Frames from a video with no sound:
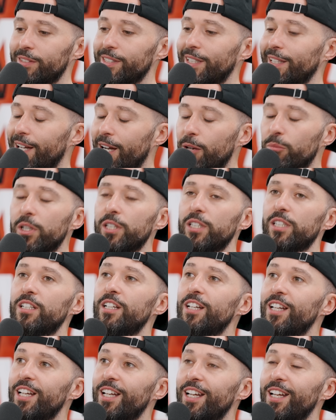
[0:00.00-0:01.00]
was like, I'm going to
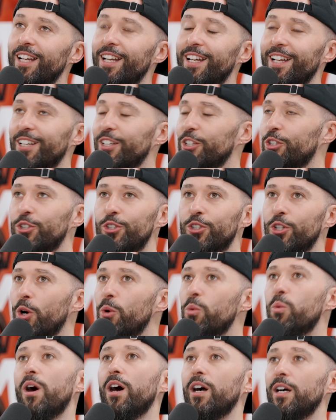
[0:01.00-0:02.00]
go
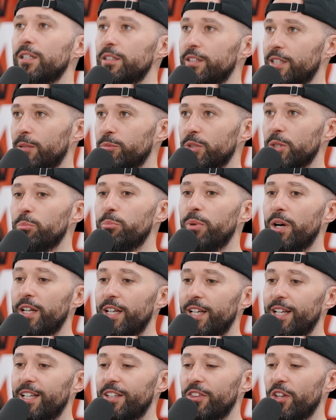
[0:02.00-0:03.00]
wild and I'm going to buy
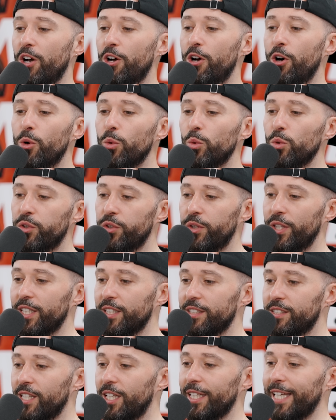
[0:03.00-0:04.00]
it. And the whole thing
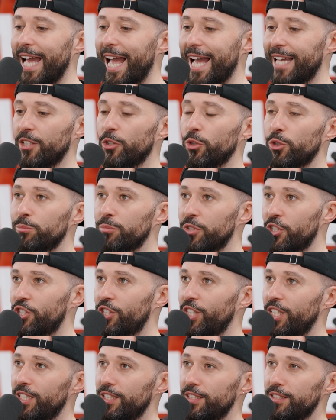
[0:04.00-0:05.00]
is like alloy
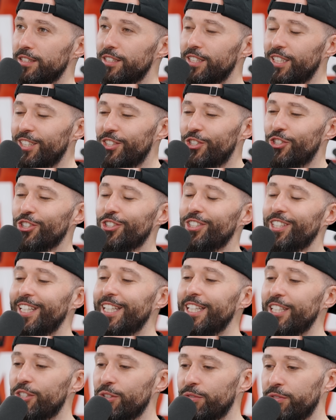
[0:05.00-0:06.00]
machined. It's just,
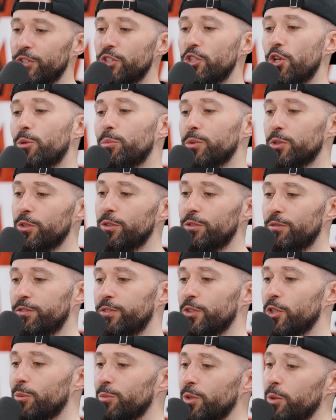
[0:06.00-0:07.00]
it is a phenomenal,
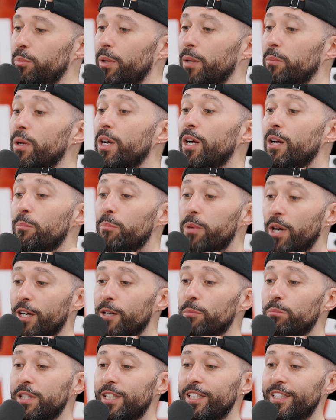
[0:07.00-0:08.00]
phenomenal pump, but
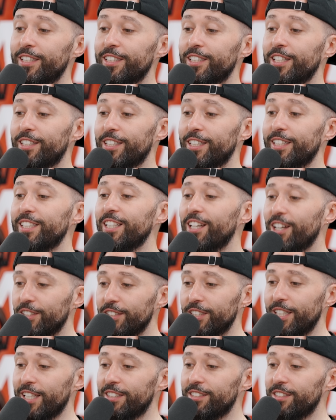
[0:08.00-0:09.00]
completely and utterly
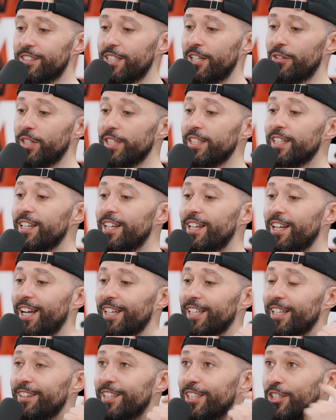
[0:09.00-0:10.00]
unnecessary.
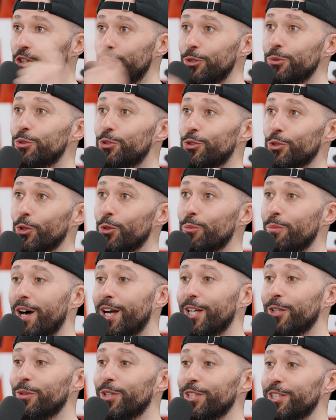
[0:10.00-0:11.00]
And I think you saw
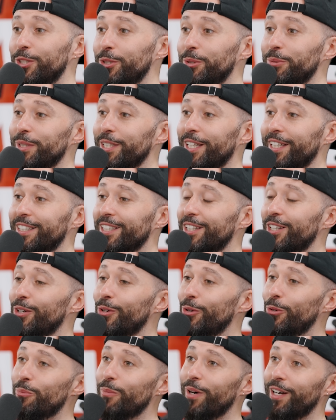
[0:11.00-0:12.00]
my one and you were like,
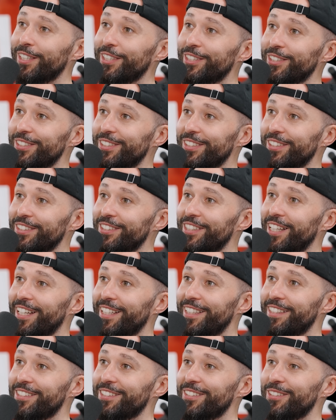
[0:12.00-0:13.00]
oh my goodness, that
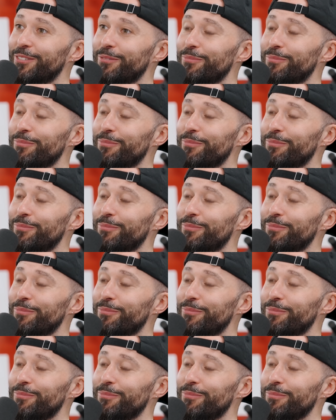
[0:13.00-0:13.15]
is